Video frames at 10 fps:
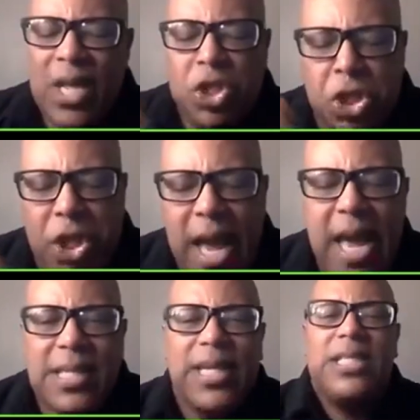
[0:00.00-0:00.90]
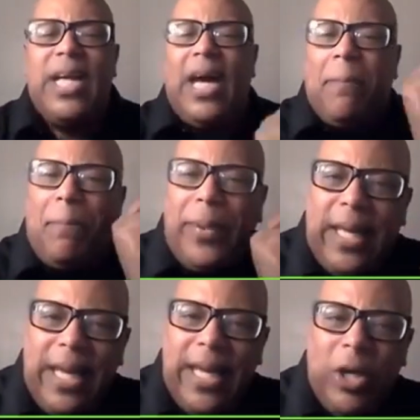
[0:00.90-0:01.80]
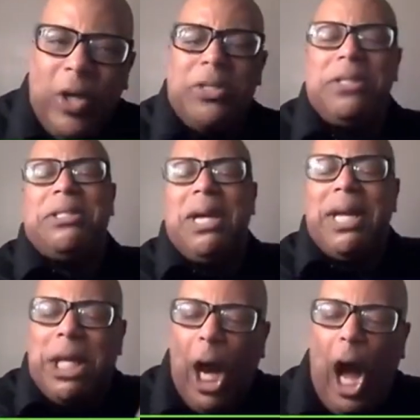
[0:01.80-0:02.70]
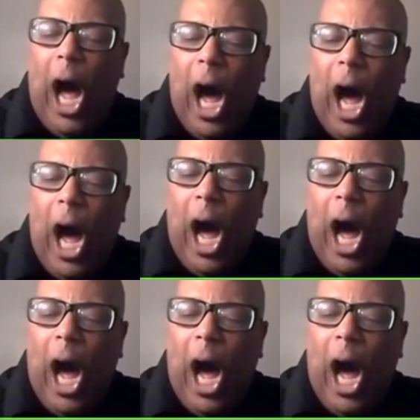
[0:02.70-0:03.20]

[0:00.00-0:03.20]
Jesus appealed to God